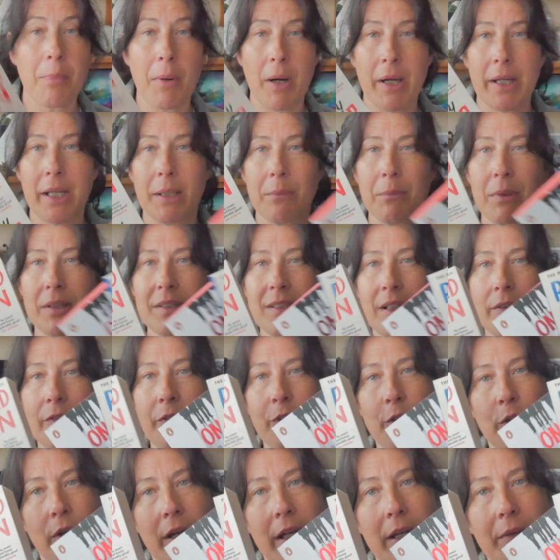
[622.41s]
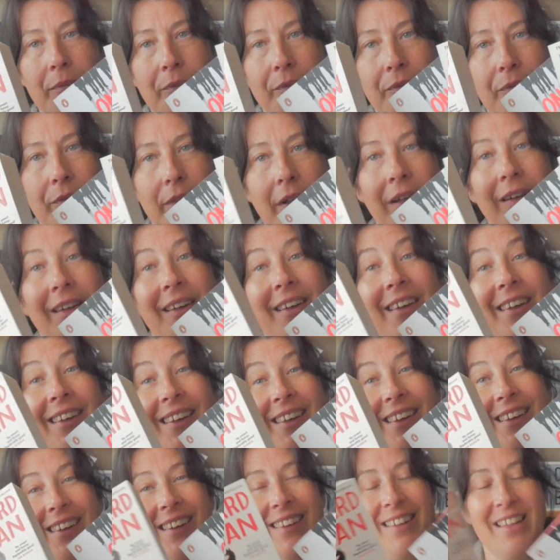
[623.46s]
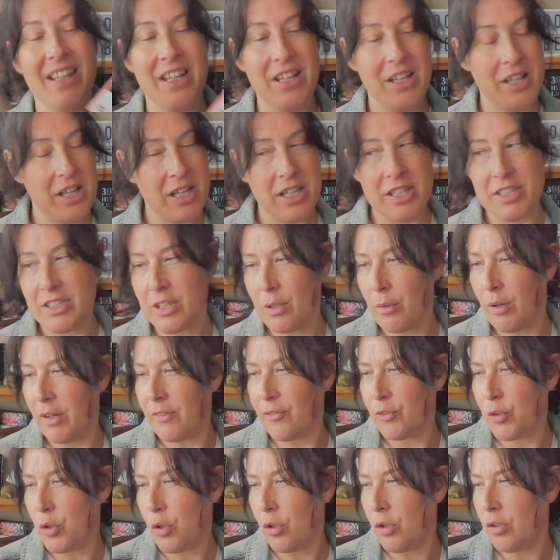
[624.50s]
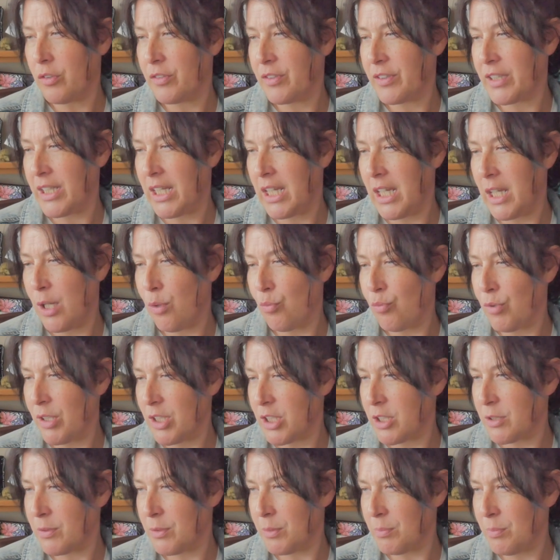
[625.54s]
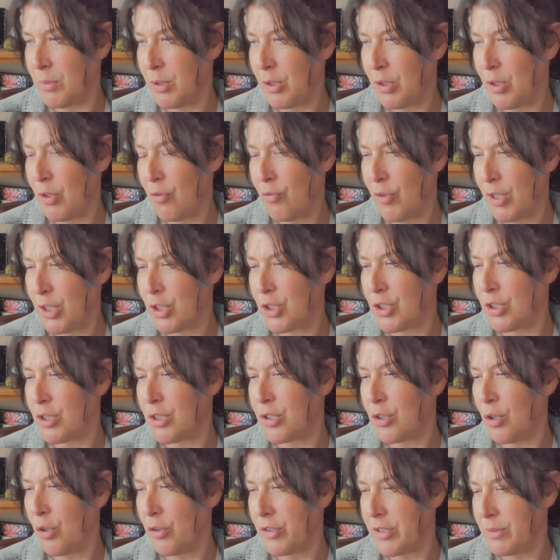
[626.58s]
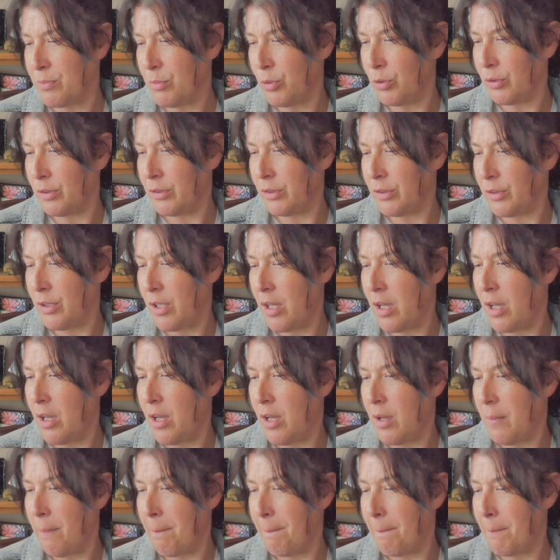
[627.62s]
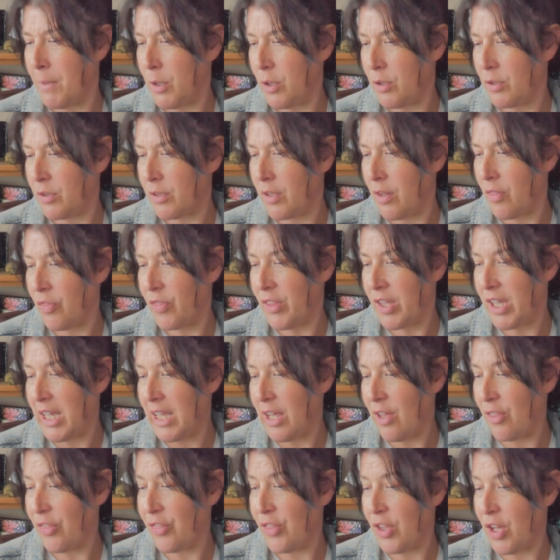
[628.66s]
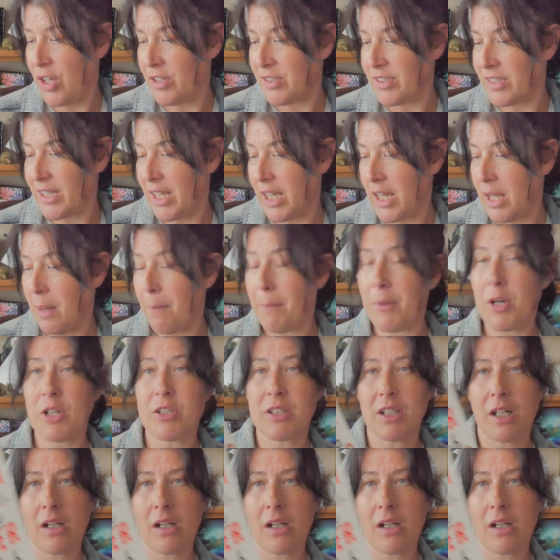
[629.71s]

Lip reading: buying myself three. So I've got the Richard Osman book, The Thursday Murder